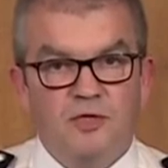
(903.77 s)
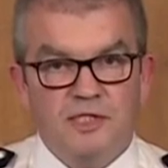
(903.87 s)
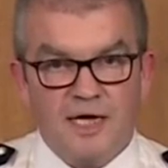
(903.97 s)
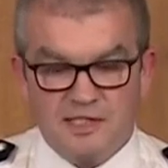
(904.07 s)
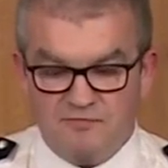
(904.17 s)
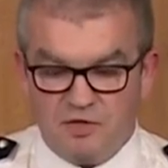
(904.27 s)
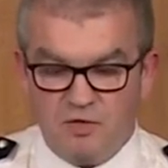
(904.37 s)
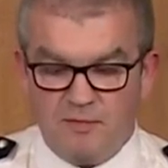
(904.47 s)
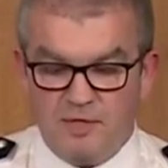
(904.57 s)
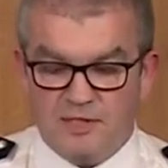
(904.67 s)
protective
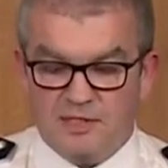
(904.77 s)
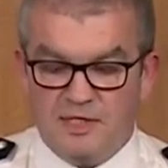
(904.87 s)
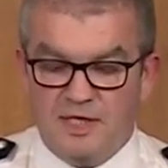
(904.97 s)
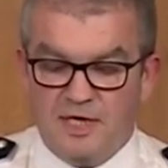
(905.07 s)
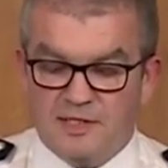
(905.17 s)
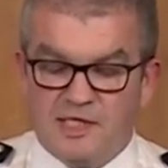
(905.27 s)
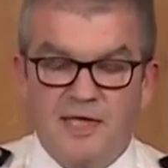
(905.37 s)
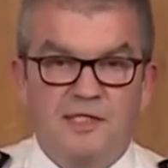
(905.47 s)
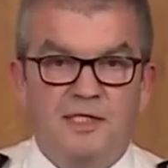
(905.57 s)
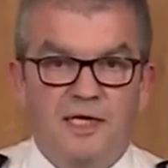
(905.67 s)
equipment and
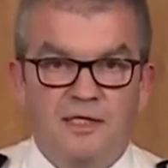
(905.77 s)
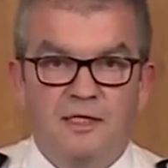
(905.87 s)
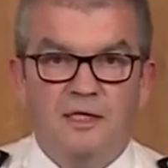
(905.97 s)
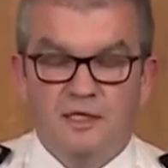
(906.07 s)
testing